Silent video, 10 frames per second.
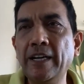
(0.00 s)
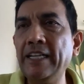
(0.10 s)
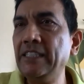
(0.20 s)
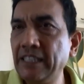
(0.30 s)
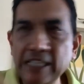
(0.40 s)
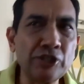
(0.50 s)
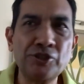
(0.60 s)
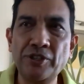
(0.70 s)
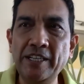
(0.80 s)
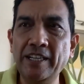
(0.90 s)

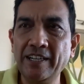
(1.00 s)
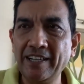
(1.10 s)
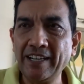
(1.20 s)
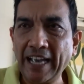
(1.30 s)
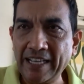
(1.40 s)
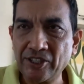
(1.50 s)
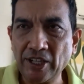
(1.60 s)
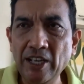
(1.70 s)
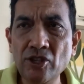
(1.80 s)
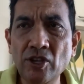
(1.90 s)
industry as
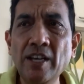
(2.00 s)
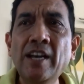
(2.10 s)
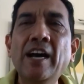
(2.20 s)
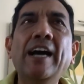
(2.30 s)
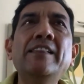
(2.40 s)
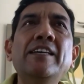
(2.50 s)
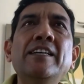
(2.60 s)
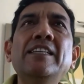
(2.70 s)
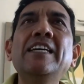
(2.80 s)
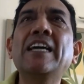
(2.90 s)
such. I
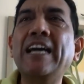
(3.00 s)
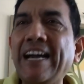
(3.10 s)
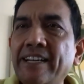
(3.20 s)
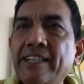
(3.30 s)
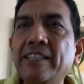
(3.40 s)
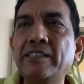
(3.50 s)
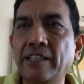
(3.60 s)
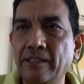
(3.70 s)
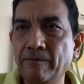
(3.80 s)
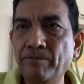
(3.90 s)
think the
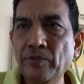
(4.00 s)
character.